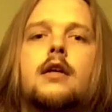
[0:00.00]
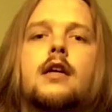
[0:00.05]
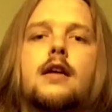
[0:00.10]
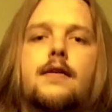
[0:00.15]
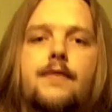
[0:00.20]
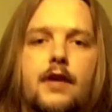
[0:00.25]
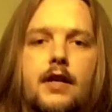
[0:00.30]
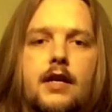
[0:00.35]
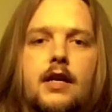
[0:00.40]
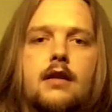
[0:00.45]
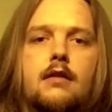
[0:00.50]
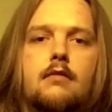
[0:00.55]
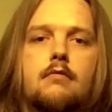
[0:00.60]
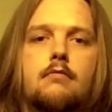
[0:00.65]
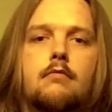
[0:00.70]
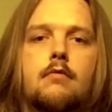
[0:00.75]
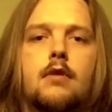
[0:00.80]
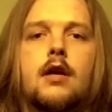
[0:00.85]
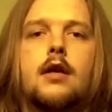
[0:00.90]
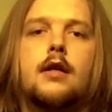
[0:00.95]
If you
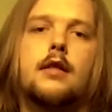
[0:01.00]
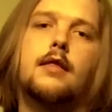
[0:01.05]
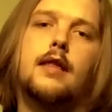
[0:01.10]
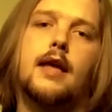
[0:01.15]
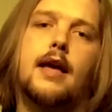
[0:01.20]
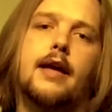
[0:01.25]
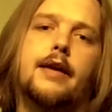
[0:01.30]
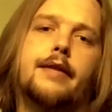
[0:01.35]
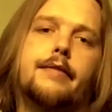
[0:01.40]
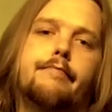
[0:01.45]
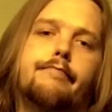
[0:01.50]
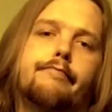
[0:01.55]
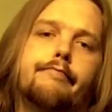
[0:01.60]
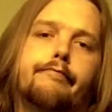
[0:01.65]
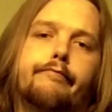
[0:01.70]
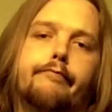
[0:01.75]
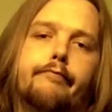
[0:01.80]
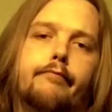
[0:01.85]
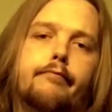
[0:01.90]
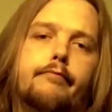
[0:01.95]
didn't, then
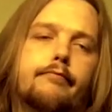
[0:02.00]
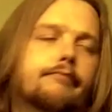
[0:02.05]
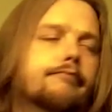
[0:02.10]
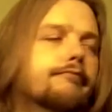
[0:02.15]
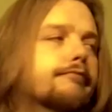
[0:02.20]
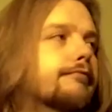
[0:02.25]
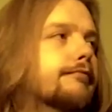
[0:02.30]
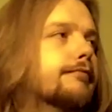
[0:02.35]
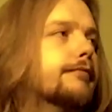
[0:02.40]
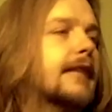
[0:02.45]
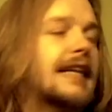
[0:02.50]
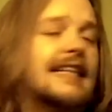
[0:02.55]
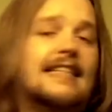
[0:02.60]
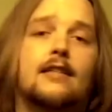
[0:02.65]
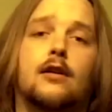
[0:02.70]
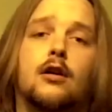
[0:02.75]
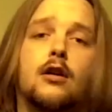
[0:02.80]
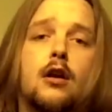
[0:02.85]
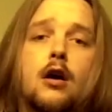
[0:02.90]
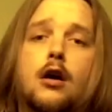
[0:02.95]
there's
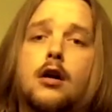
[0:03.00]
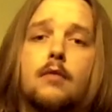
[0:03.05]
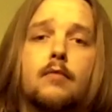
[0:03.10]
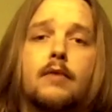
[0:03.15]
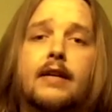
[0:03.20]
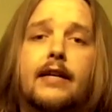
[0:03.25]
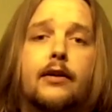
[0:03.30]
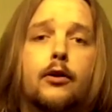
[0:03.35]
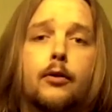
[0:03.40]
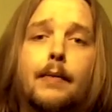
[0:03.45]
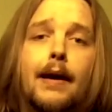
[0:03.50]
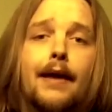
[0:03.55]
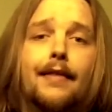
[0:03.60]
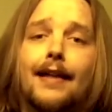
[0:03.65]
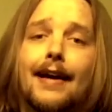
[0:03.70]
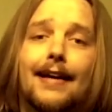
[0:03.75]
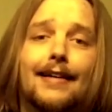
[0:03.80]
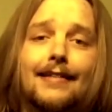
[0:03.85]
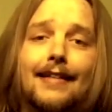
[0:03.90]
not a lot I can really do about that,